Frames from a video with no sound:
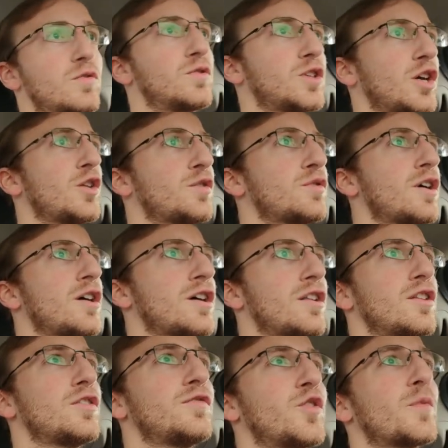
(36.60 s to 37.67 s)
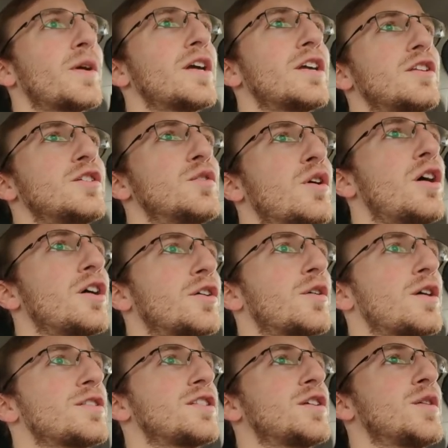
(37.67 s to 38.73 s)
towed a little 4x8 U-Haul
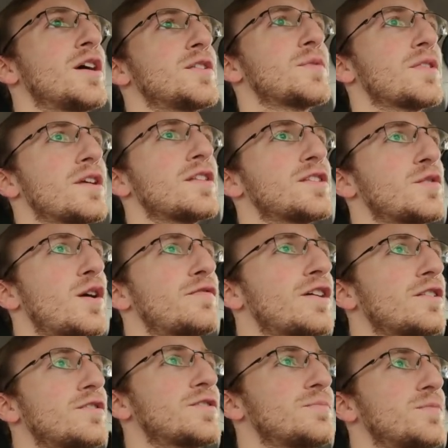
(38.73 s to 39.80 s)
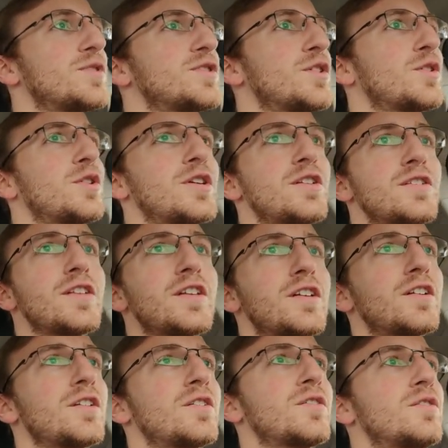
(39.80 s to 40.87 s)
across the U.S. with it. So I've got some stories that
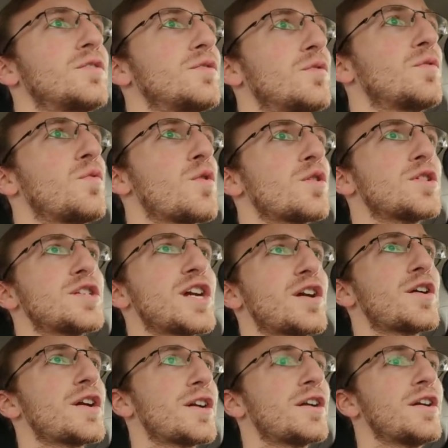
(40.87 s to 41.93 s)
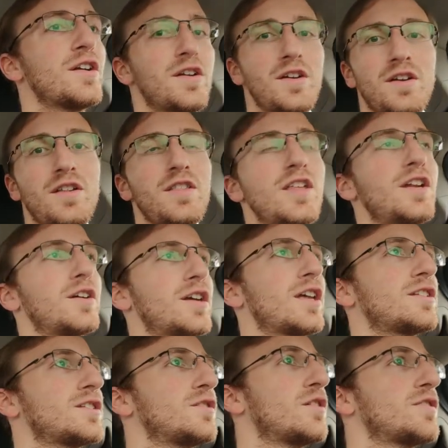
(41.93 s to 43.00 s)
are worth sharing that I'll
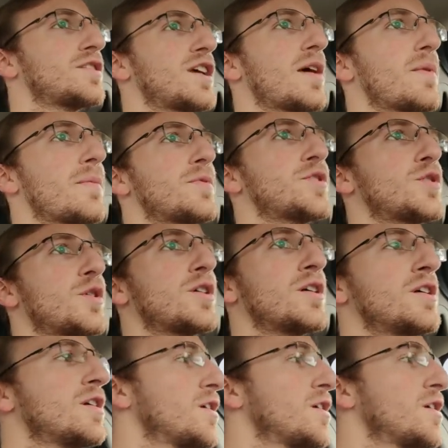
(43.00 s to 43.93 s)
get to over time, I'm sure.